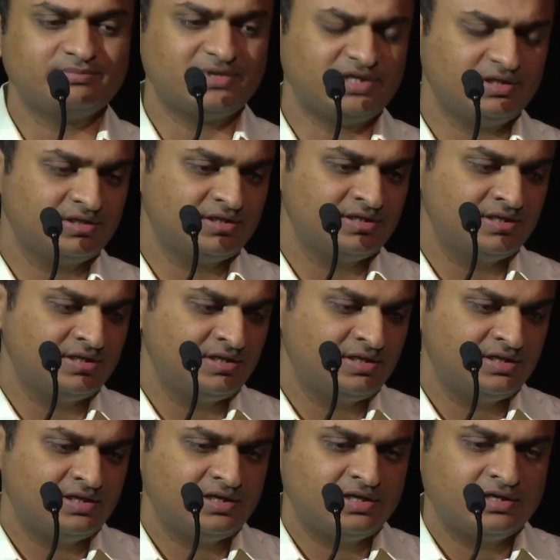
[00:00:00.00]
me.
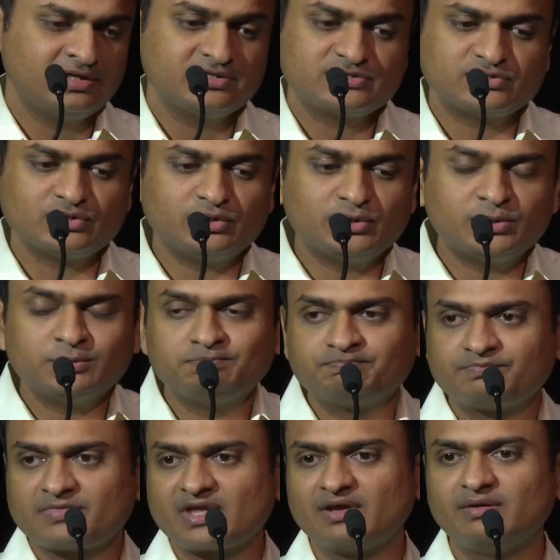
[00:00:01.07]
So,
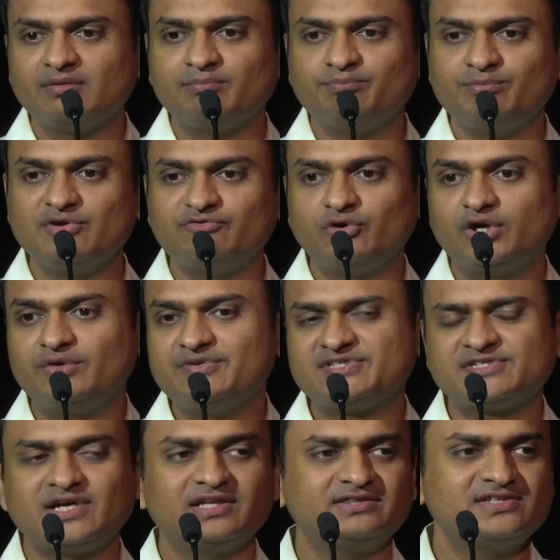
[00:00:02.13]
before we
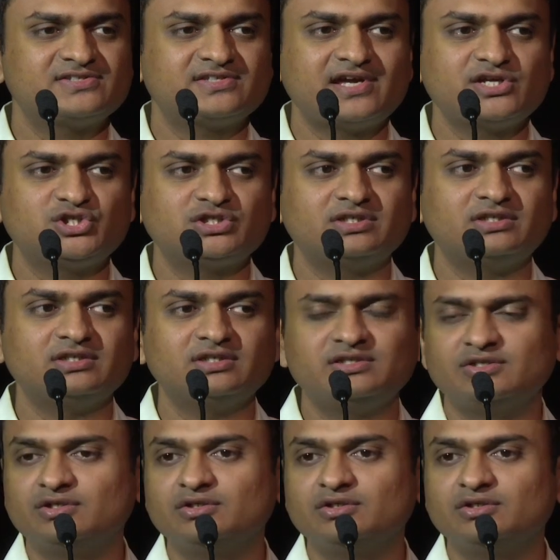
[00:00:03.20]
start this session,